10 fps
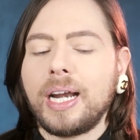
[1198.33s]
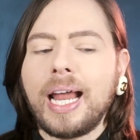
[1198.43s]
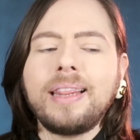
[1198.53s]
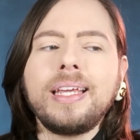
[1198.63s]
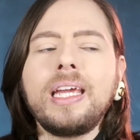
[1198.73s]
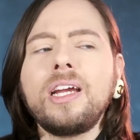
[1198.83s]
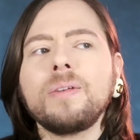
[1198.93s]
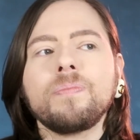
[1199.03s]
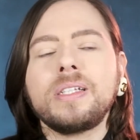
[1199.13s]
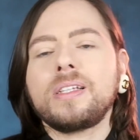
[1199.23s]
And
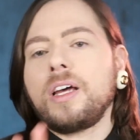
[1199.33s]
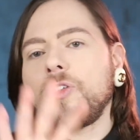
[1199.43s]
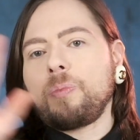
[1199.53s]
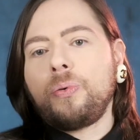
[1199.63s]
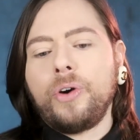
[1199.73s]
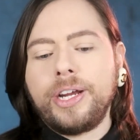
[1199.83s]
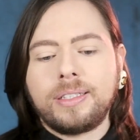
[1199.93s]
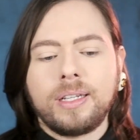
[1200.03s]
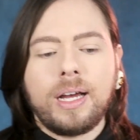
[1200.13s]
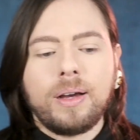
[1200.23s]
here is another point.